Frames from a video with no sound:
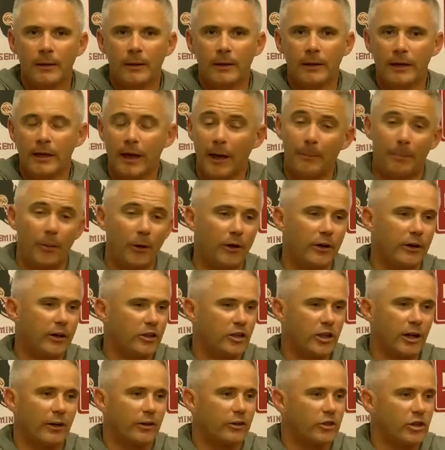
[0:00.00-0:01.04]
He got put in a
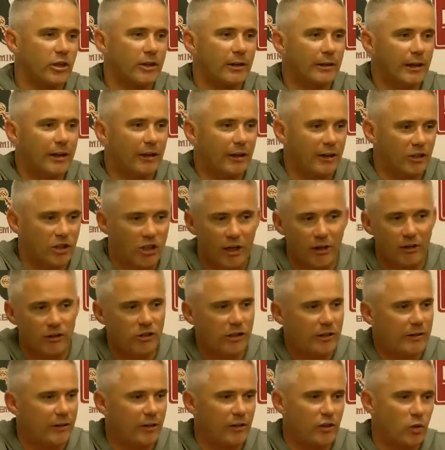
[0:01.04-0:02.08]
challenging in a
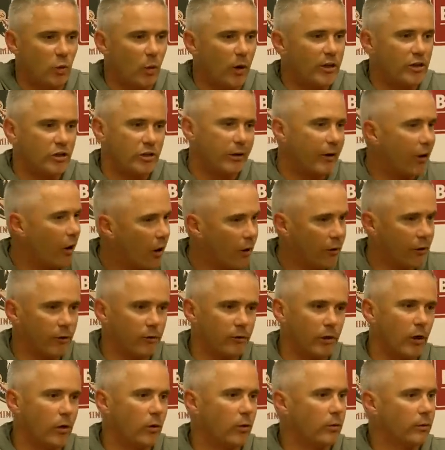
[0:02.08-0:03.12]
challenging situation on the
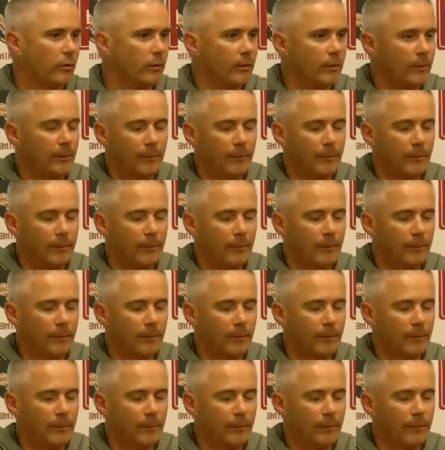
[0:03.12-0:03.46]
road,